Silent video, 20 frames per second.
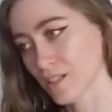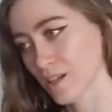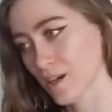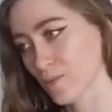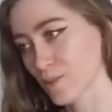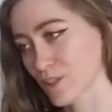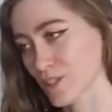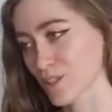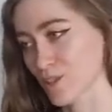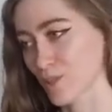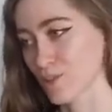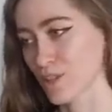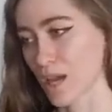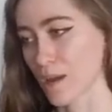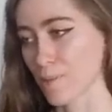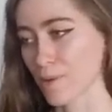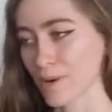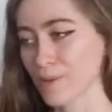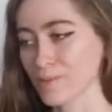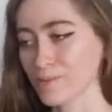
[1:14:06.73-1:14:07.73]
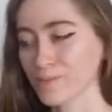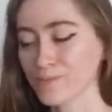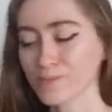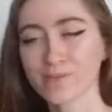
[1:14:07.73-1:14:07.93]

I'm just a slow typer.